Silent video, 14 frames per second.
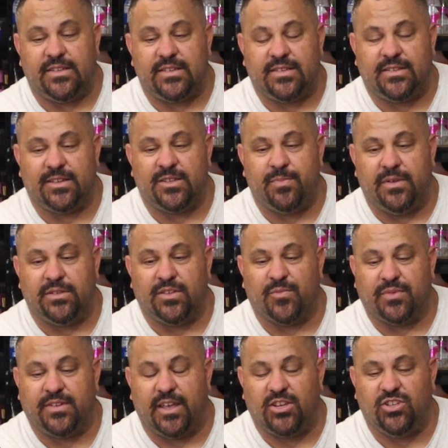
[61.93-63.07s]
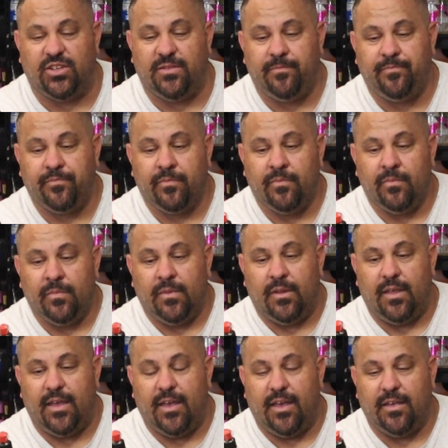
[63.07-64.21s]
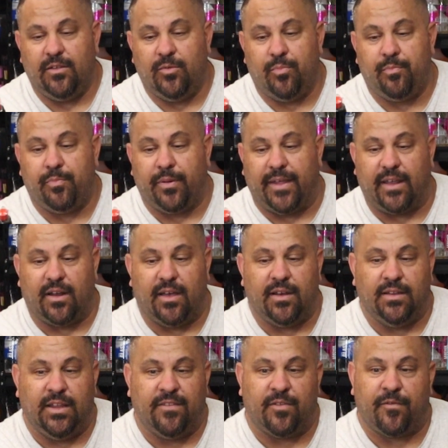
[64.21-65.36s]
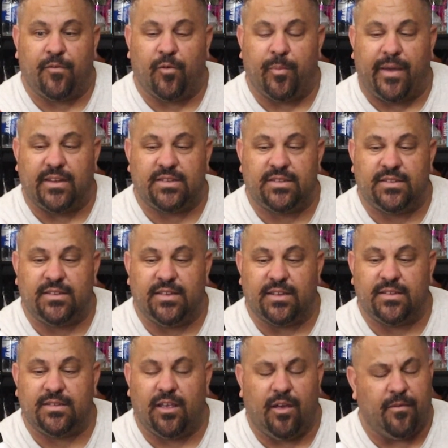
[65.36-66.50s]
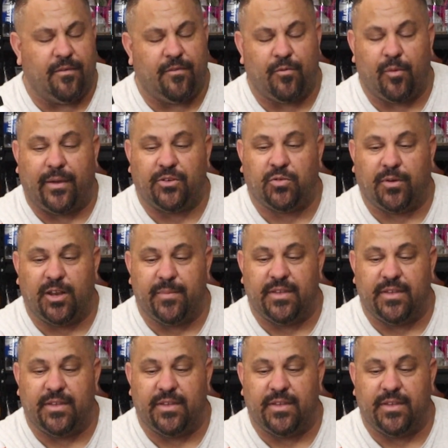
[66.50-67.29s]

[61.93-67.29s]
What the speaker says: 6 months of protection. You apply it on, leave it for about 20